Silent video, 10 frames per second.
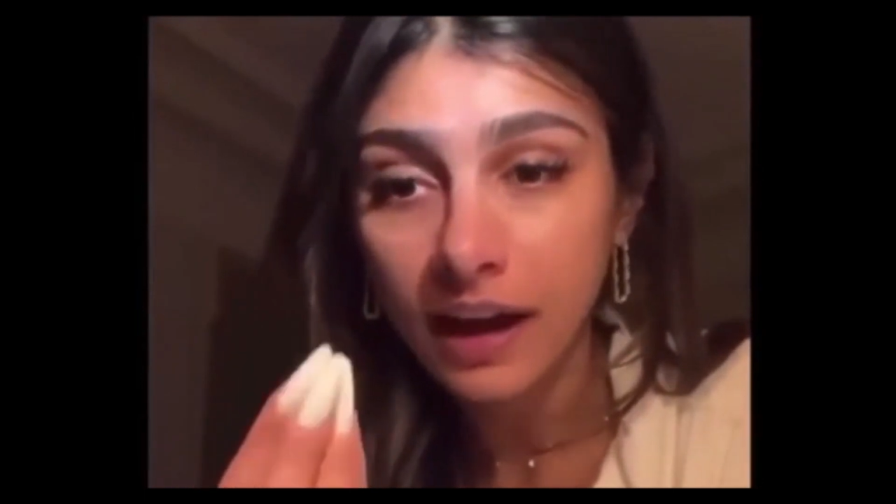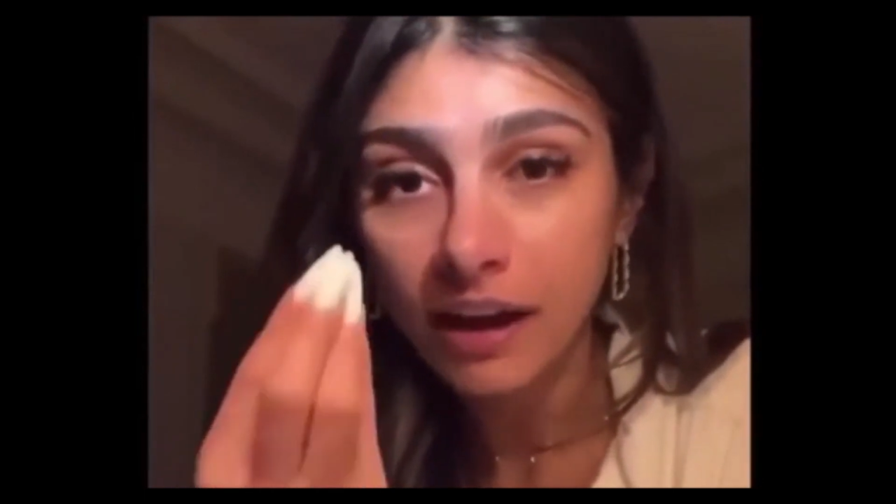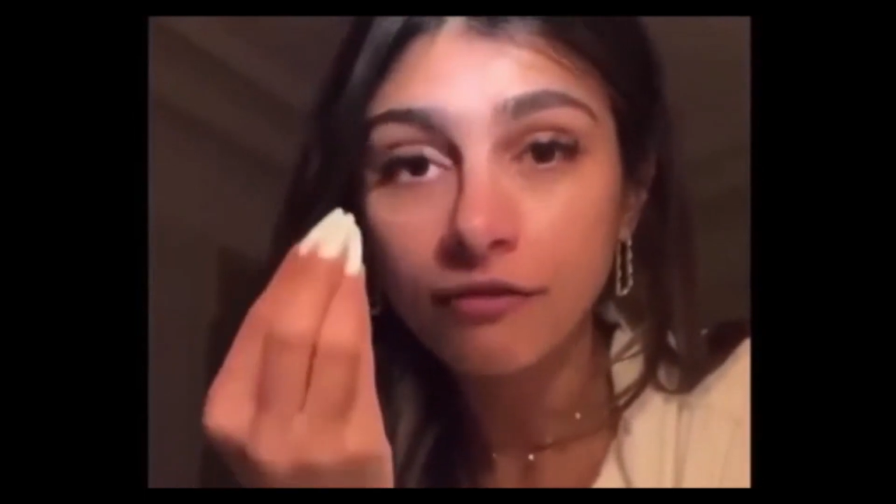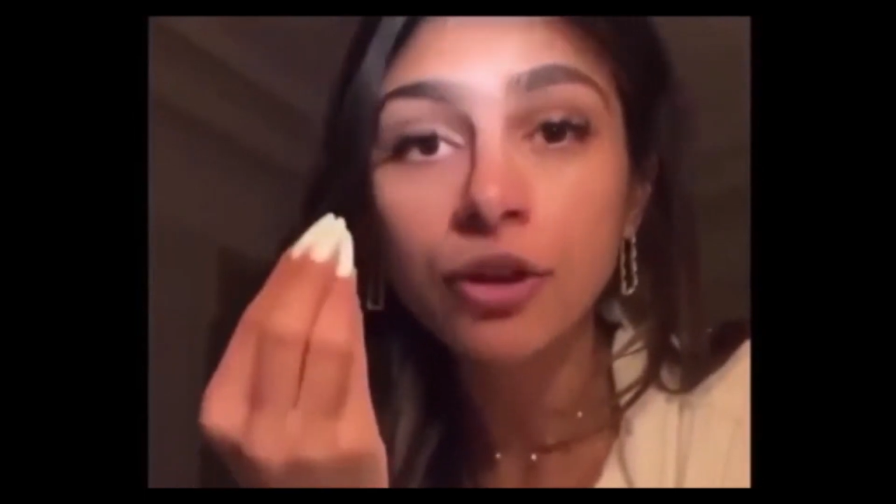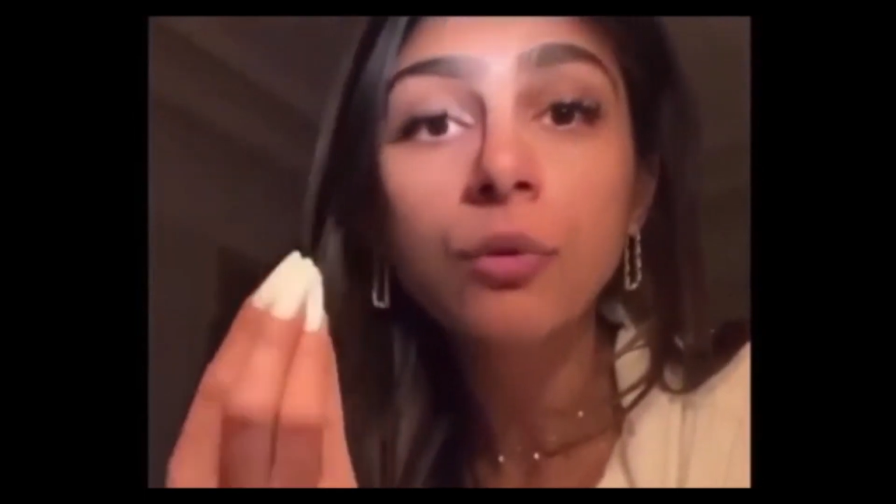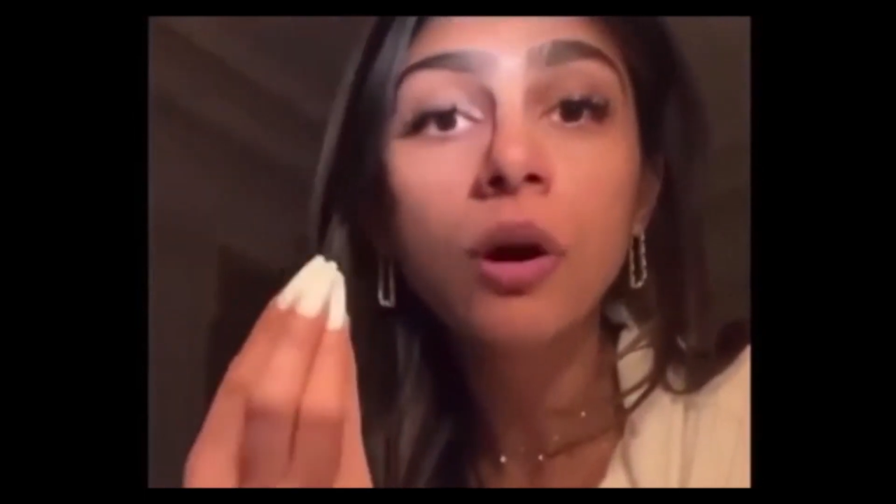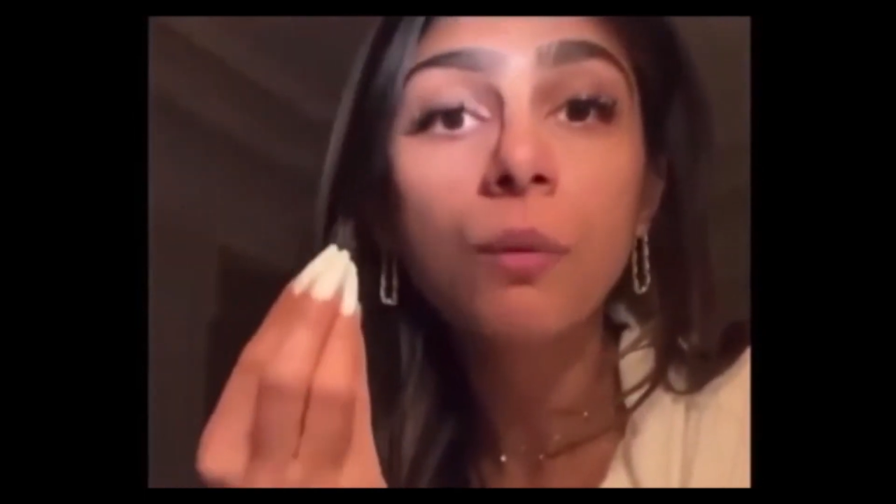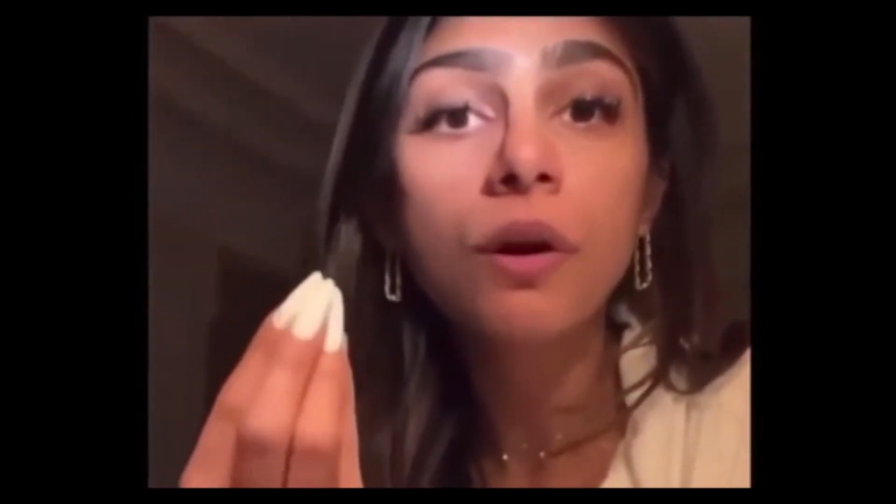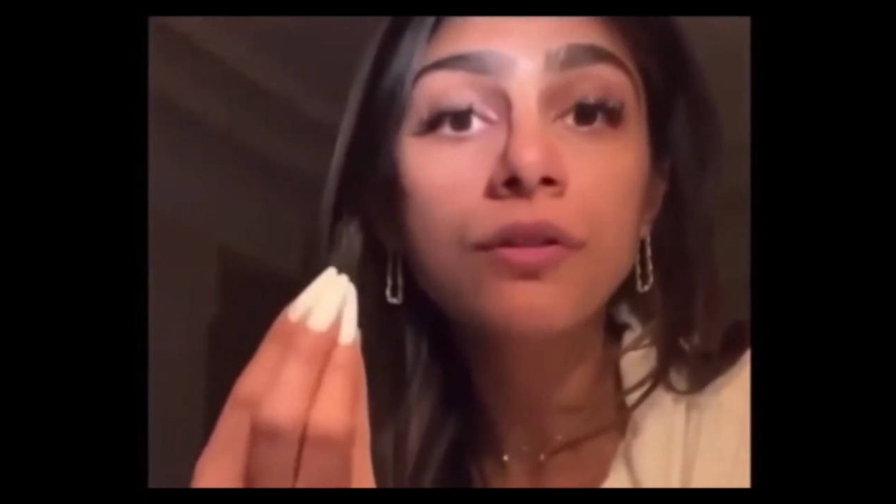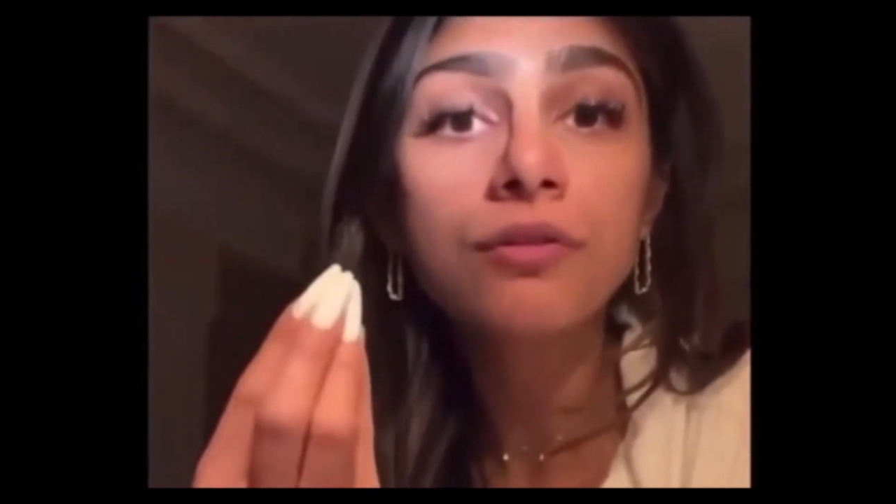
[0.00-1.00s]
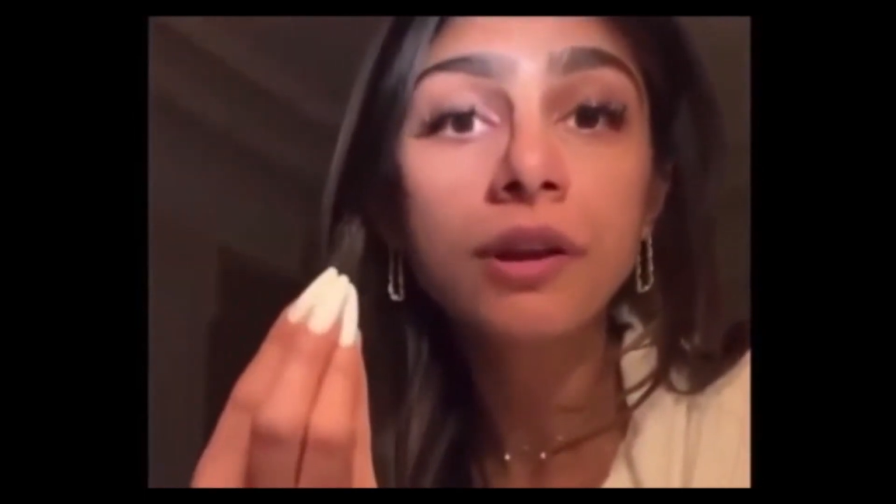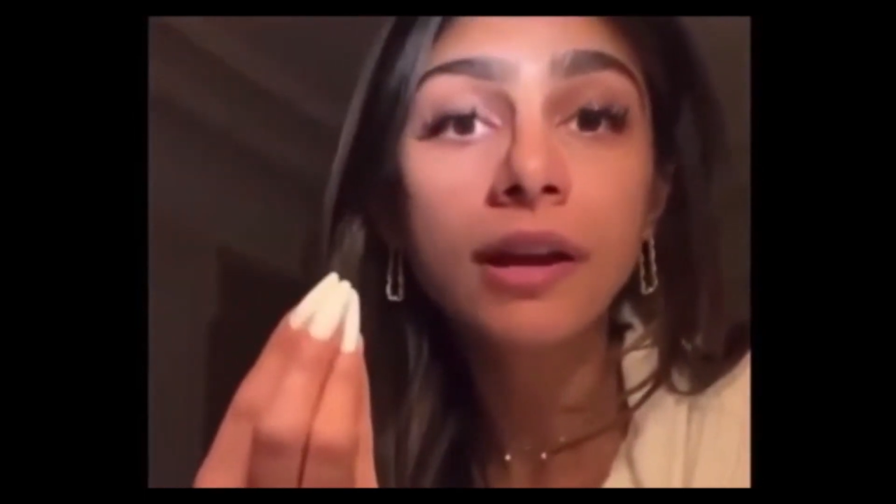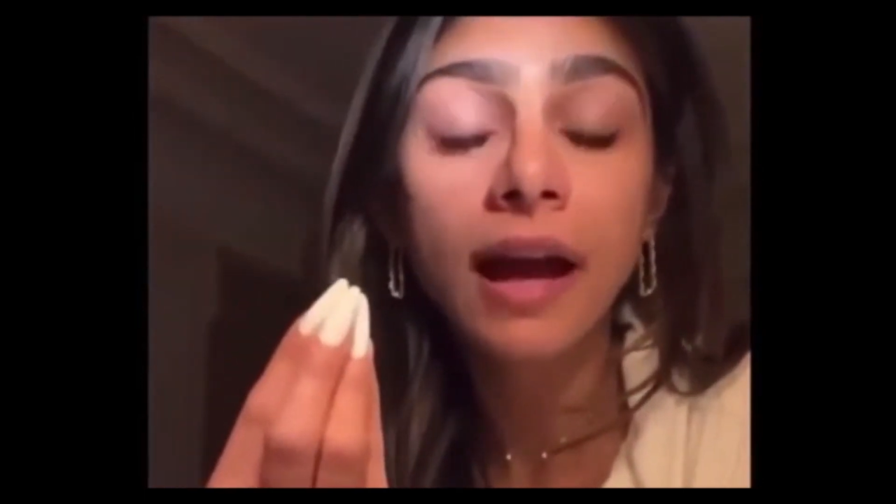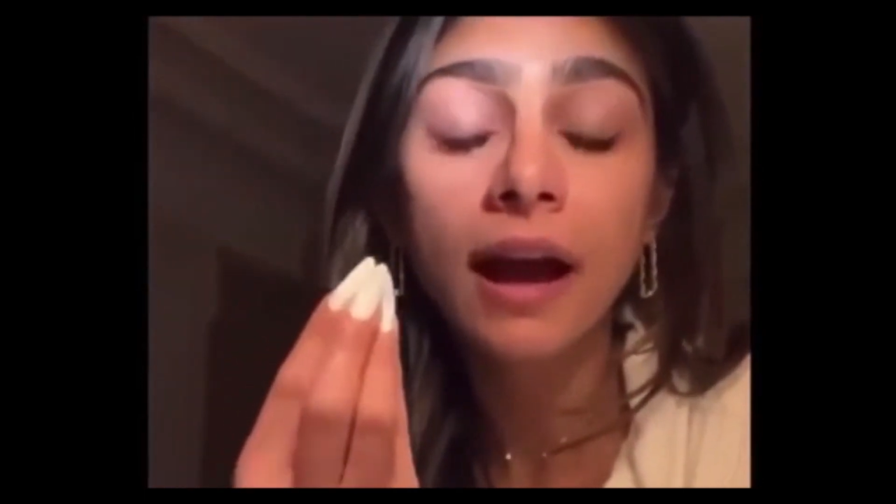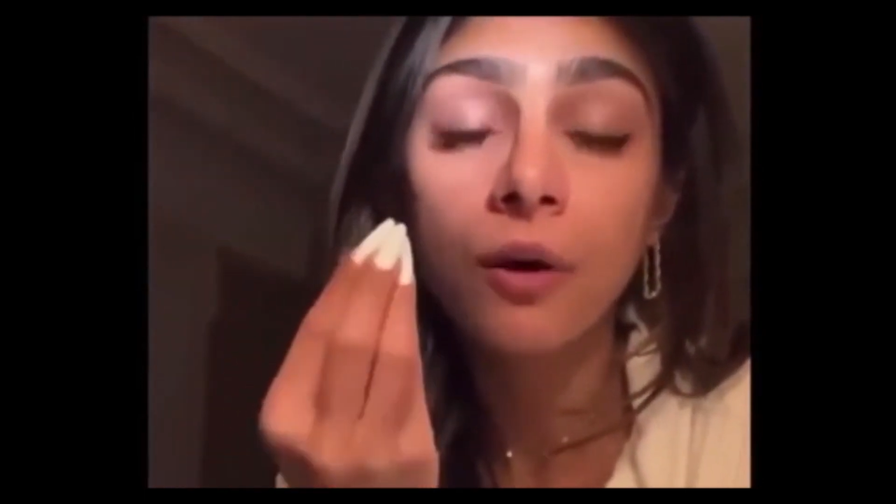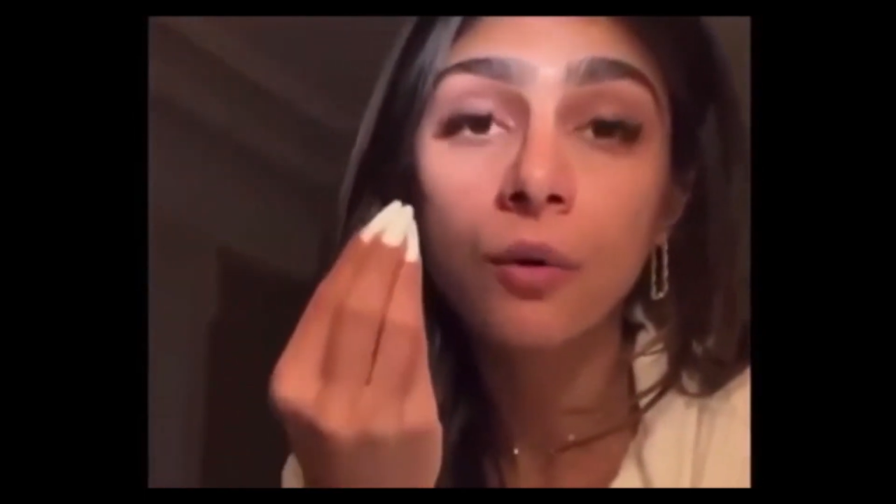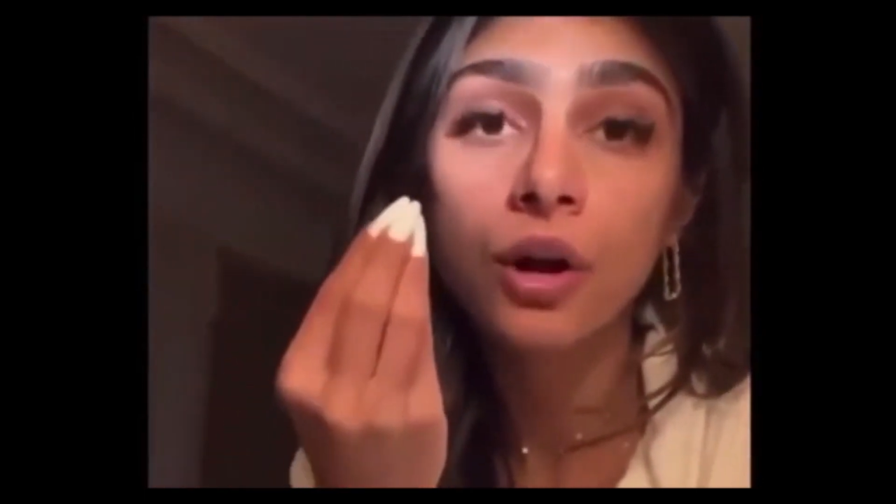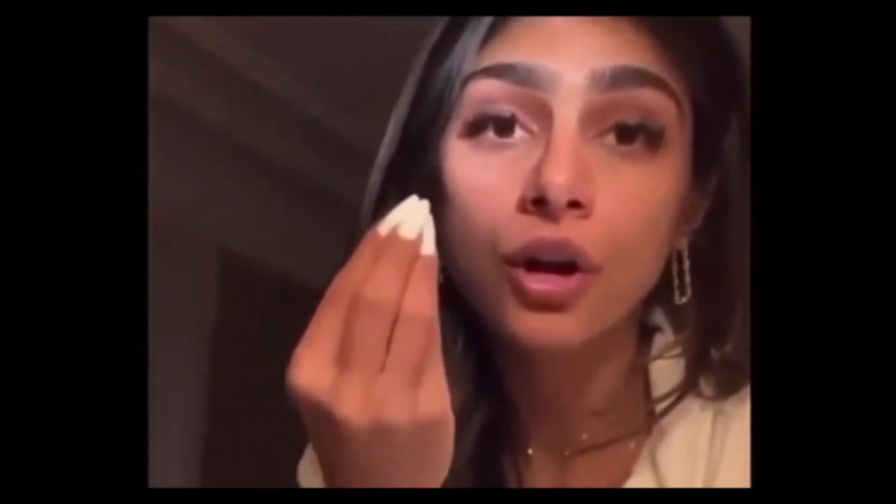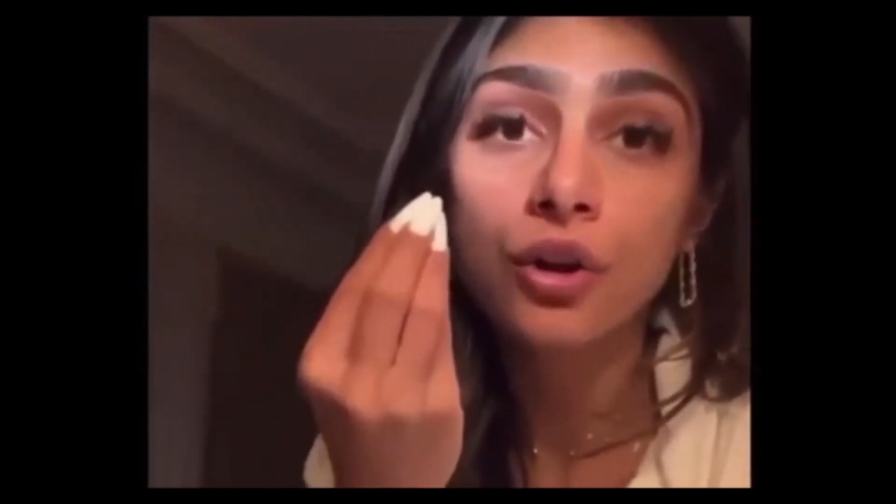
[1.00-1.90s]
If you are wondering how